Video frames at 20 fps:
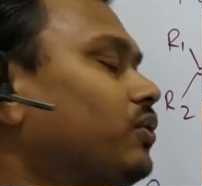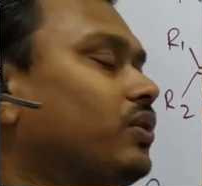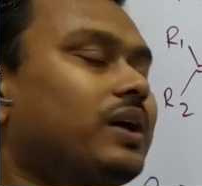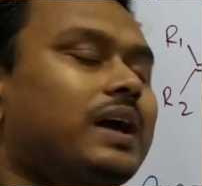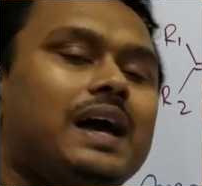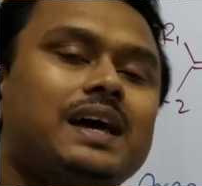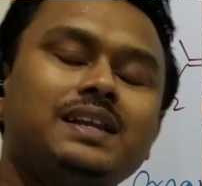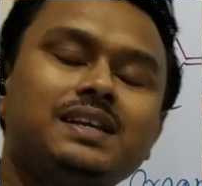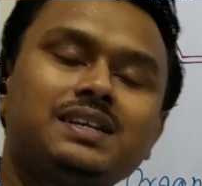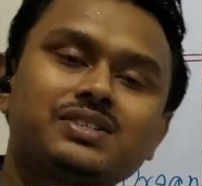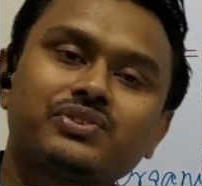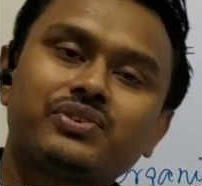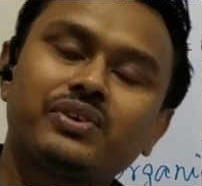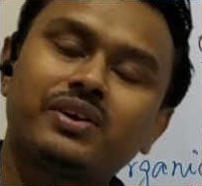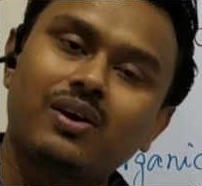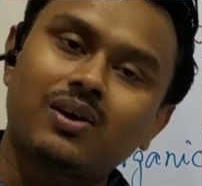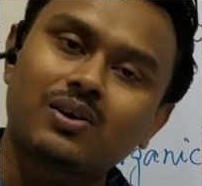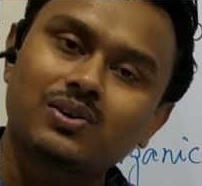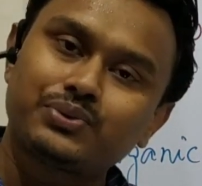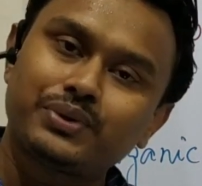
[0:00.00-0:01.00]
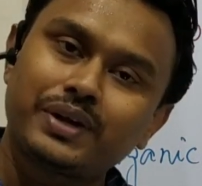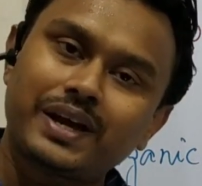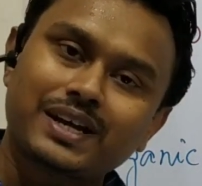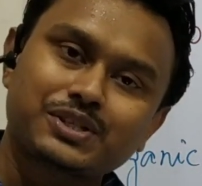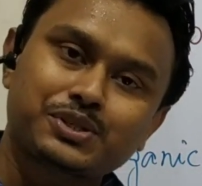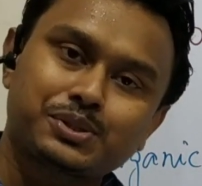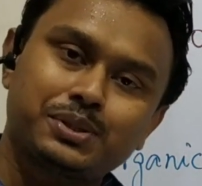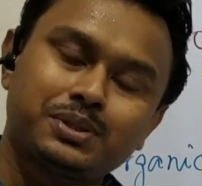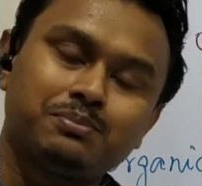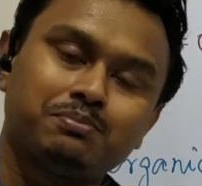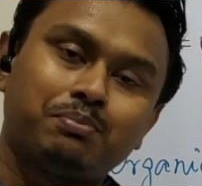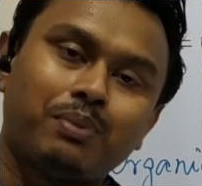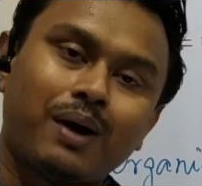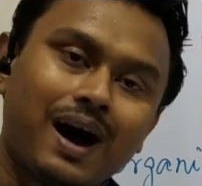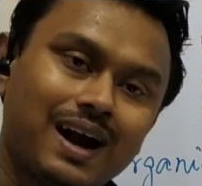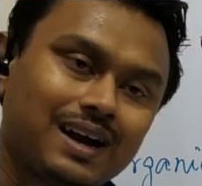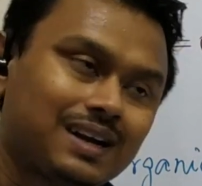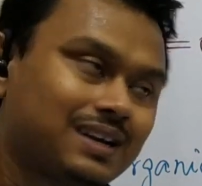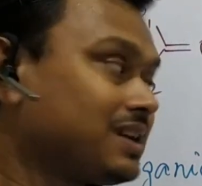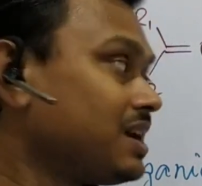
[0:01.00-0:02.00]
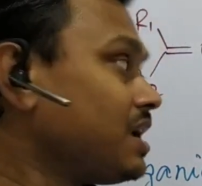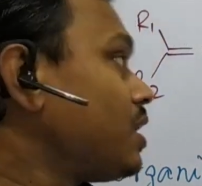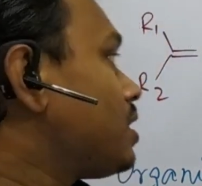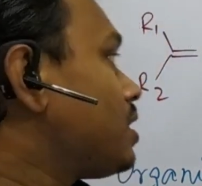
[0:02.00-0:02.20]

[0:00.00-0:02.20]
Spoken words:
organic redox reaction, but